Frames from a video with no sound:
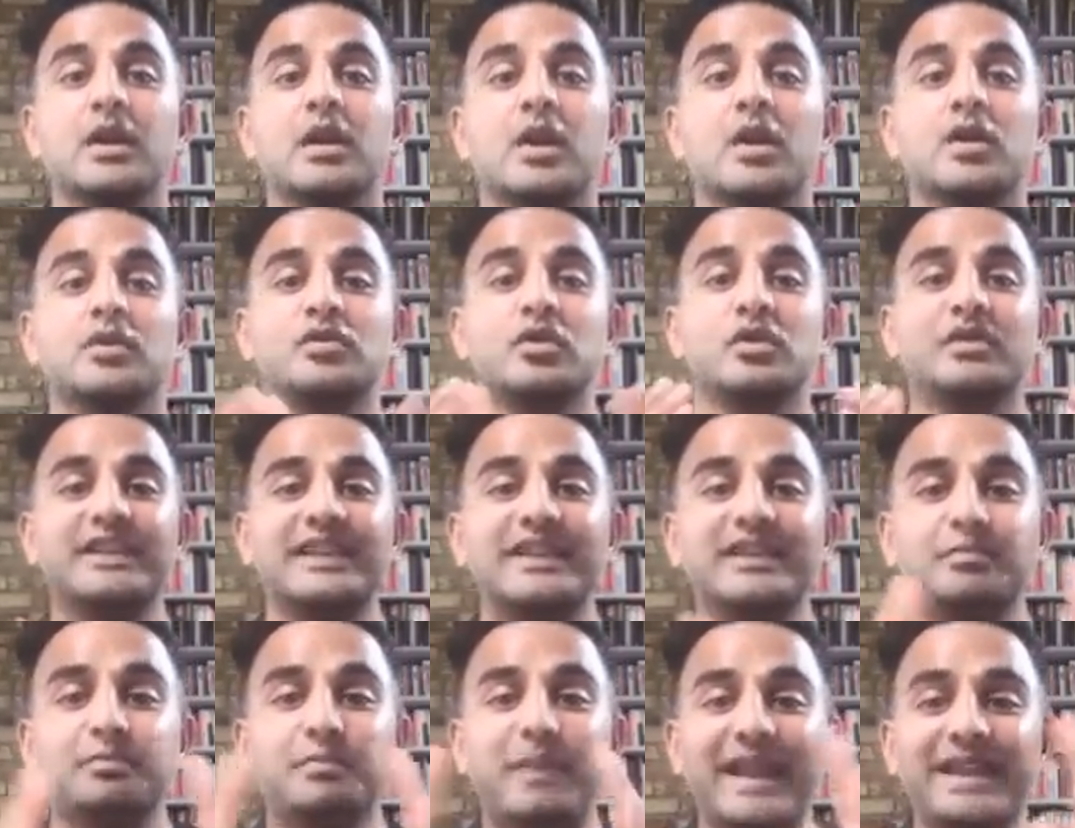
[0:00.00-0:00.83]
So
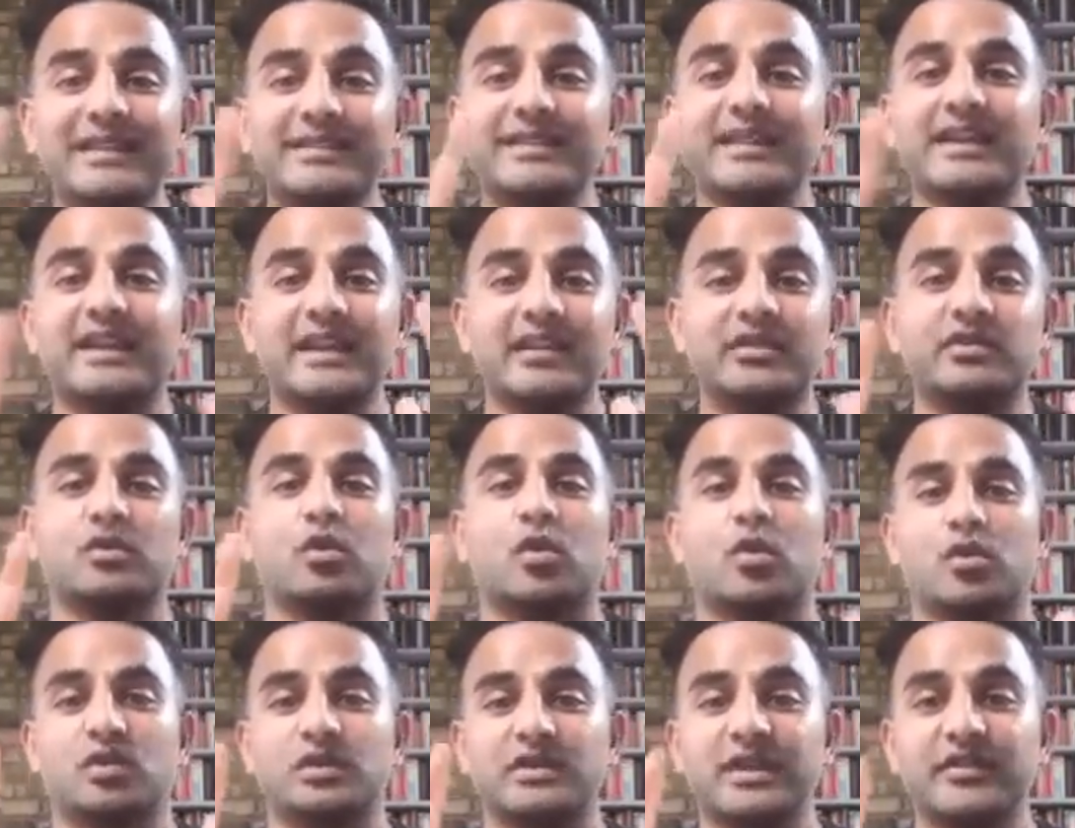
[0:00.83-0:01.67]
these basic
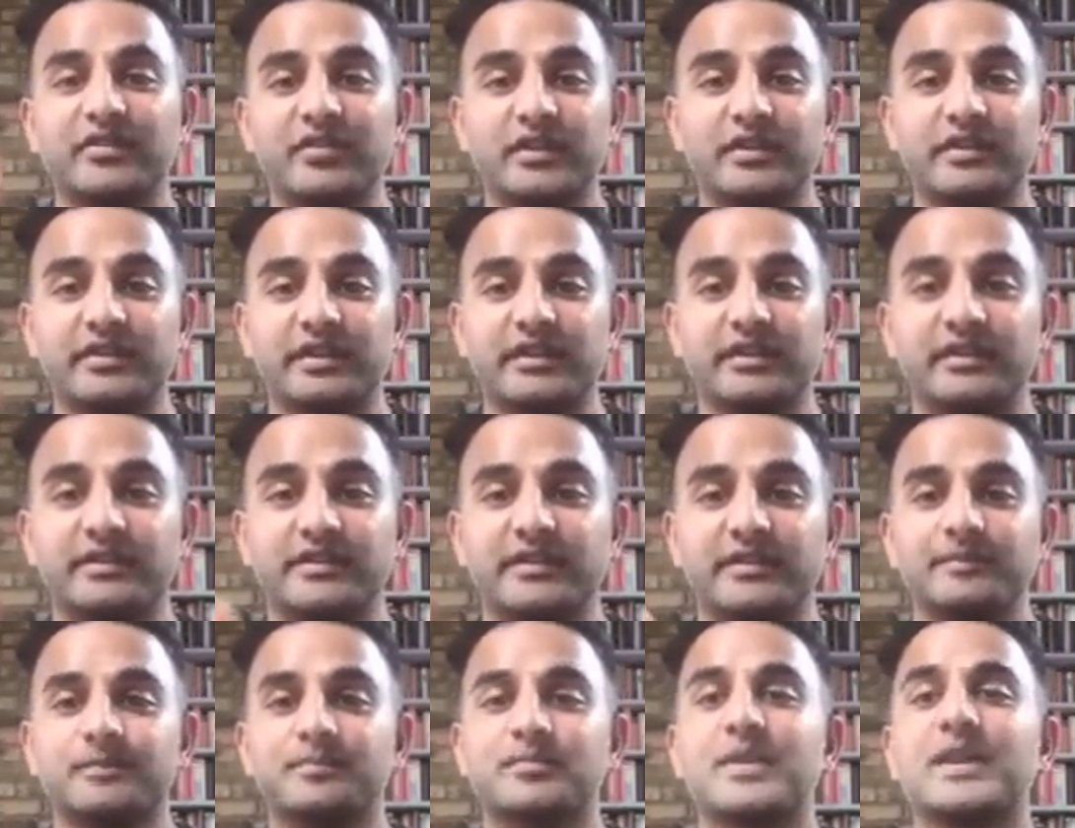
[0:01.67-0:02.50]
historical differences
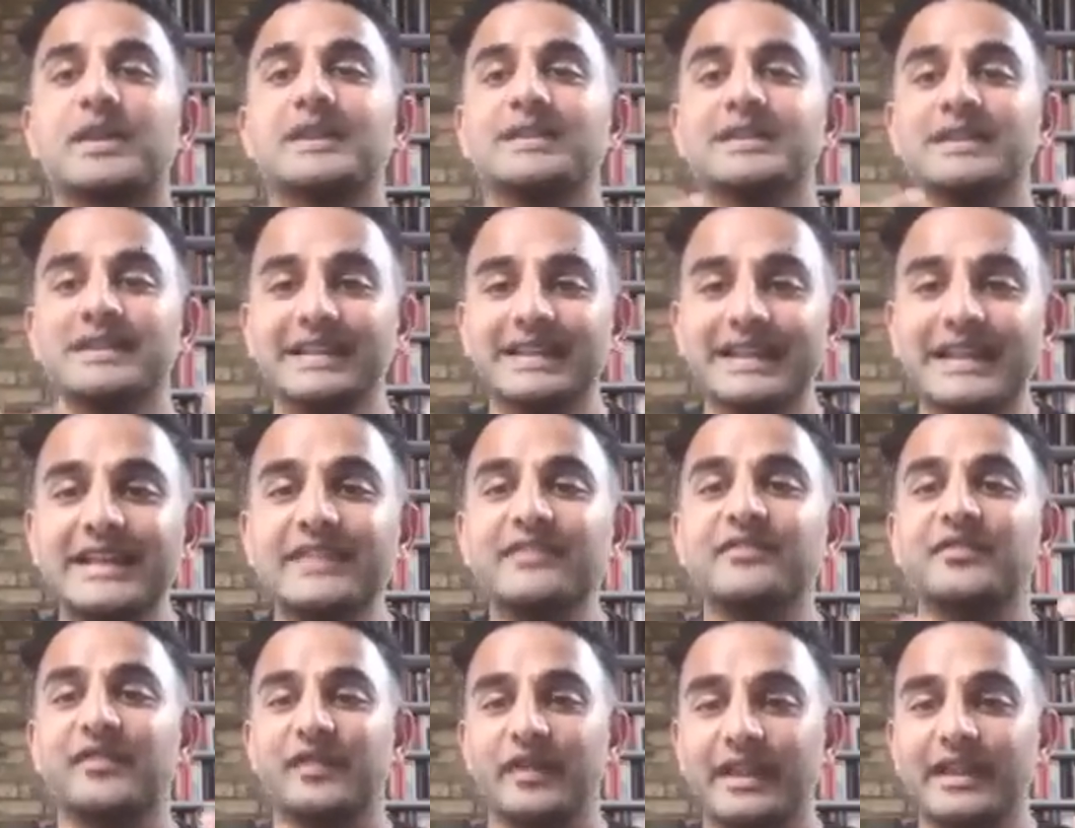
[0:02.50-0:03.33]

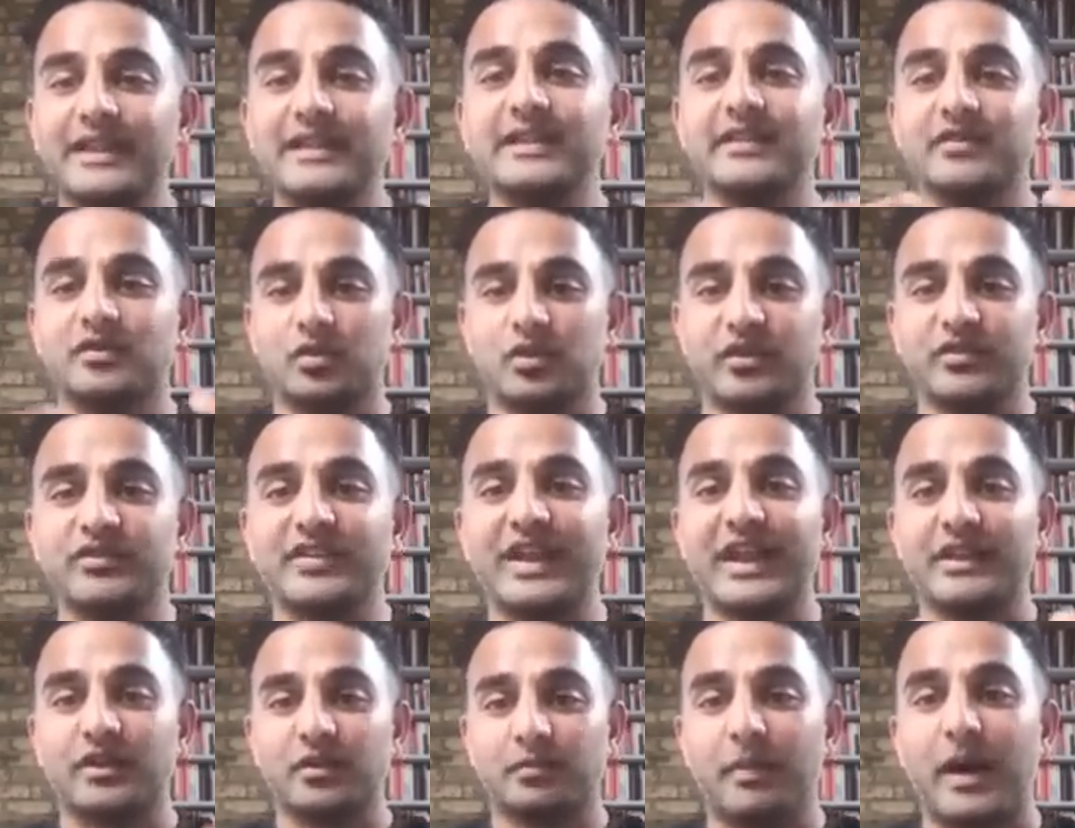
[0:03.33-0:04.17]
live in the sort of
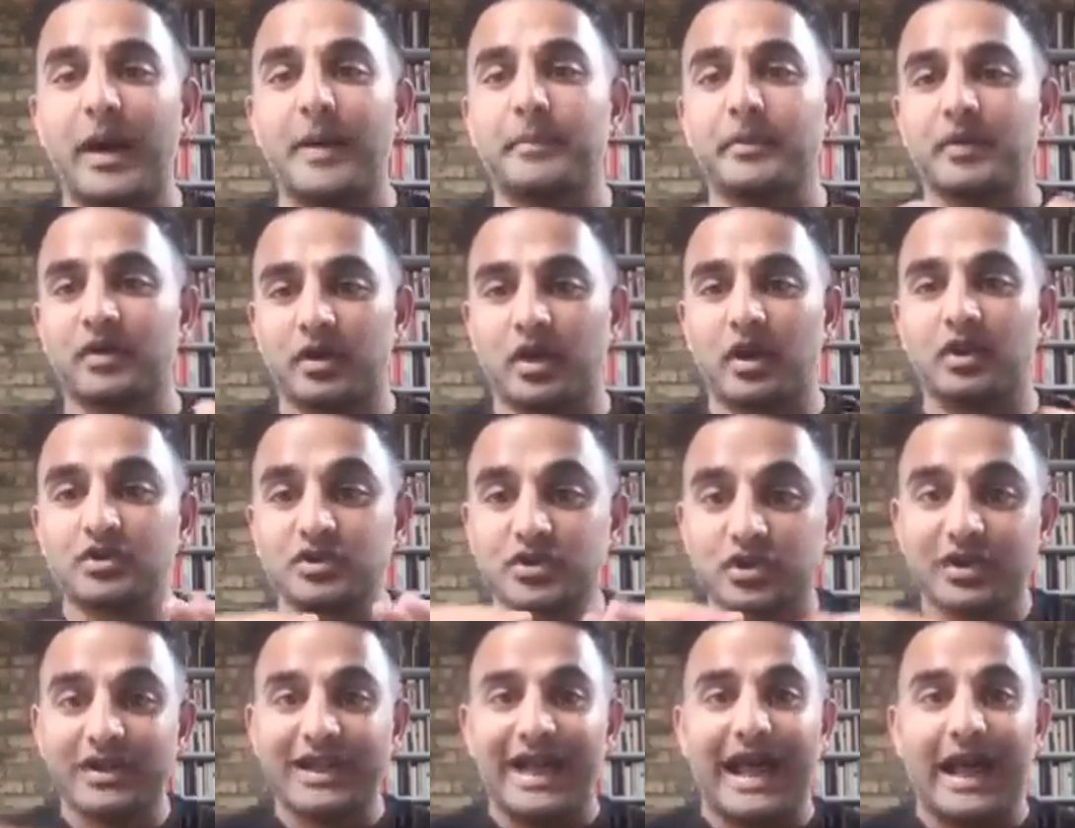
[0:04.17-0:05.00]
settler popular culture
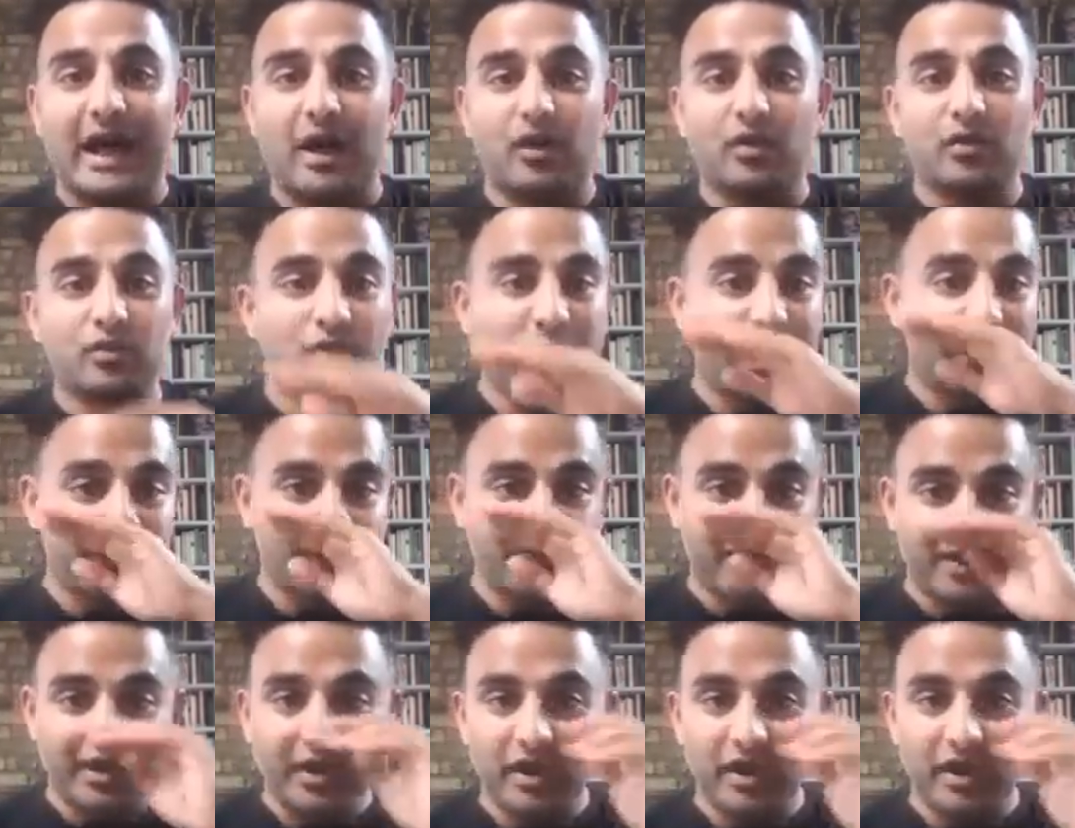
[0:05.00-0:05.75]
now, right?